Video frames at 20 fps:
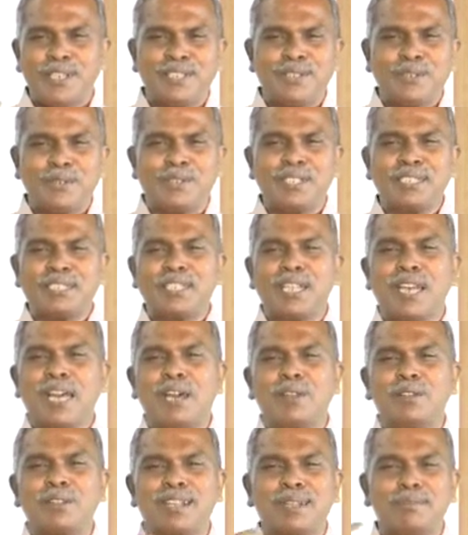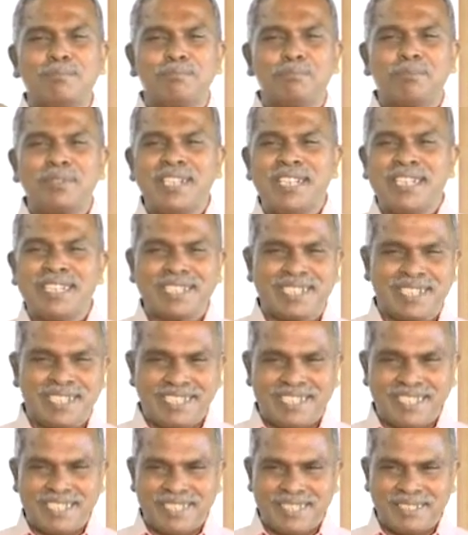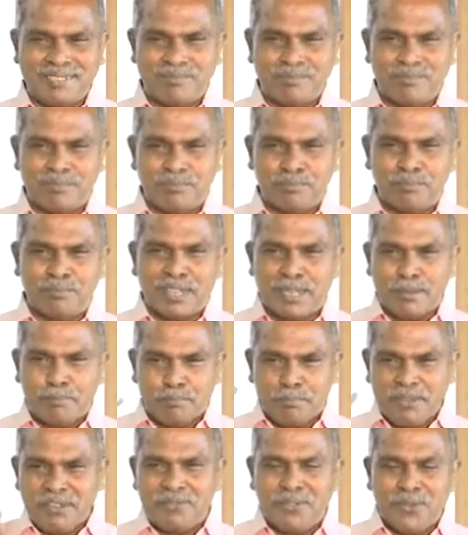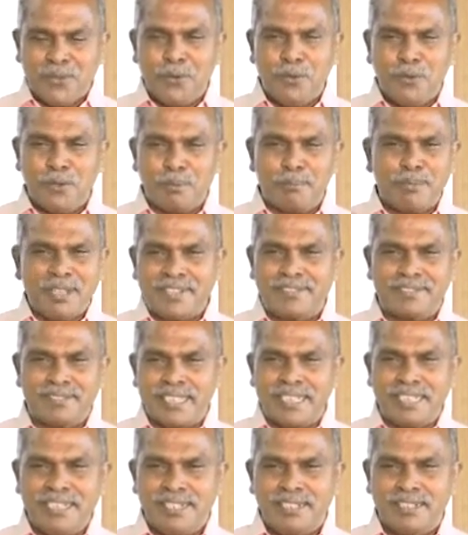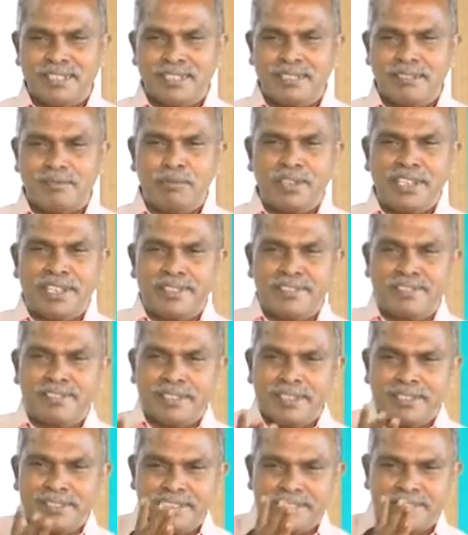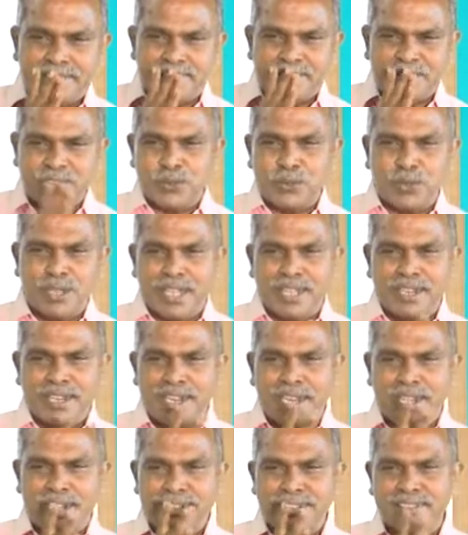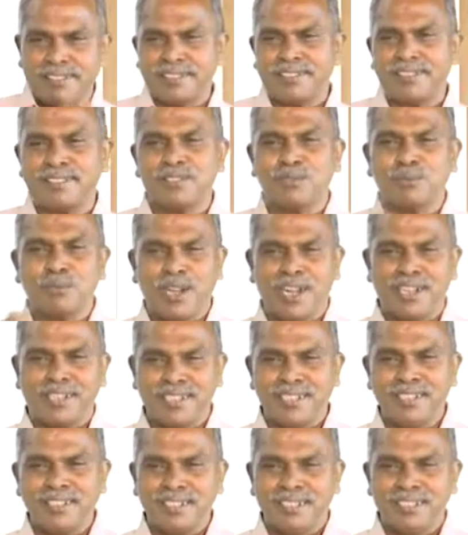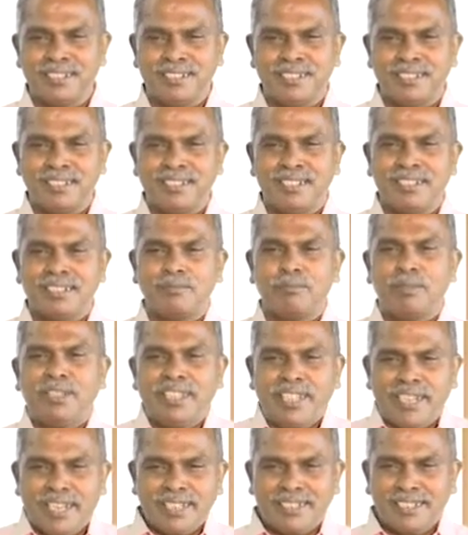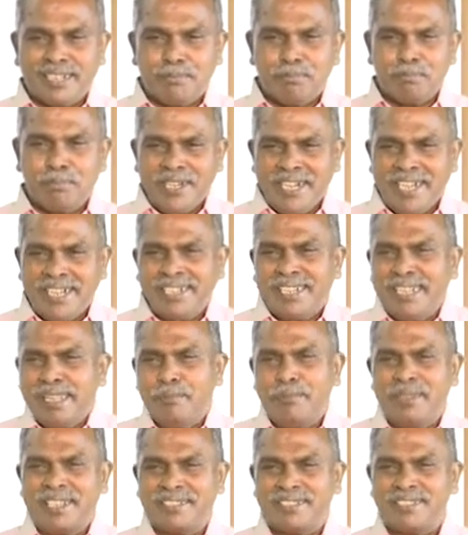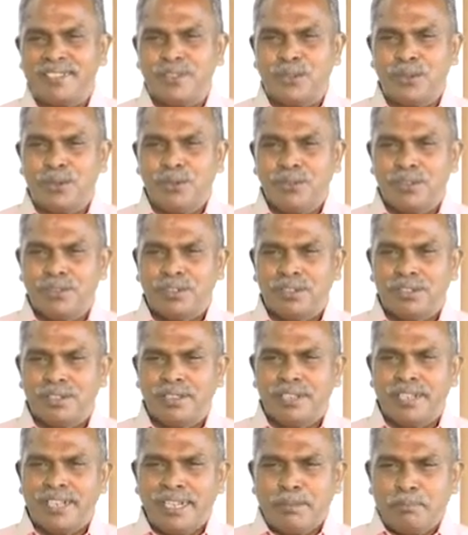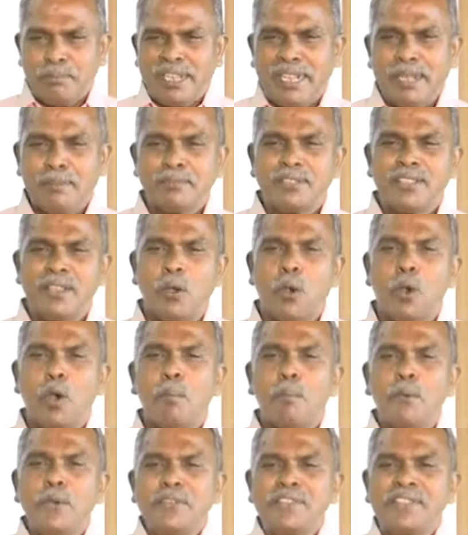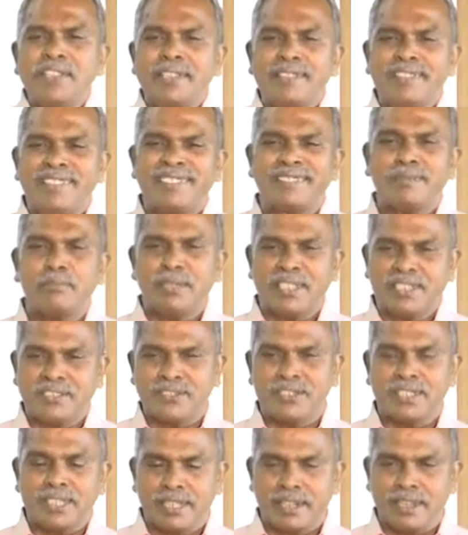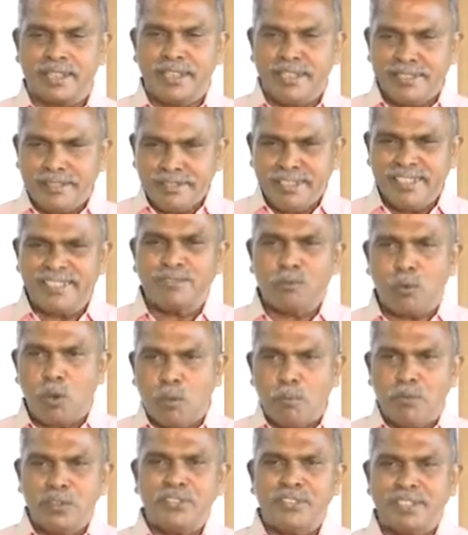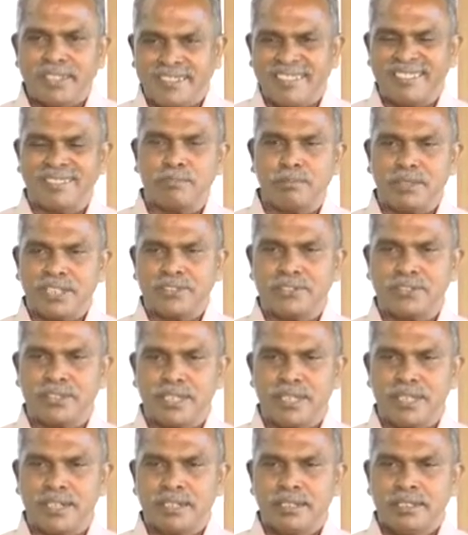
to dissolve completely. Before mixing, we can say this is sugar and this is water. When they get completely mixed, it becomes a homogeneous mixture. In this homogeneous mixture,